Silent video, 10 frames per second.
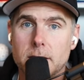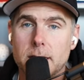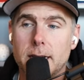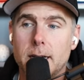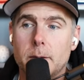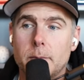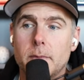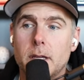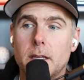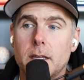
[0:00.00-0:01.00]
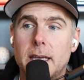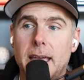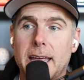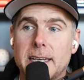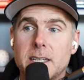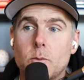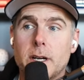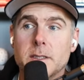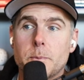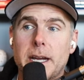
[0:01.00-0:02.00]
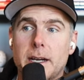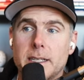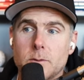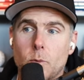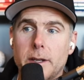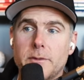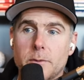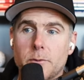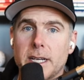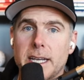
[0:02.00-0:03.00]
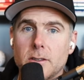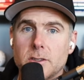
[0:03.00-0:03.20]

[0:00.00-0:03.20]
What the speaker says: and didn't want his wife to freak out.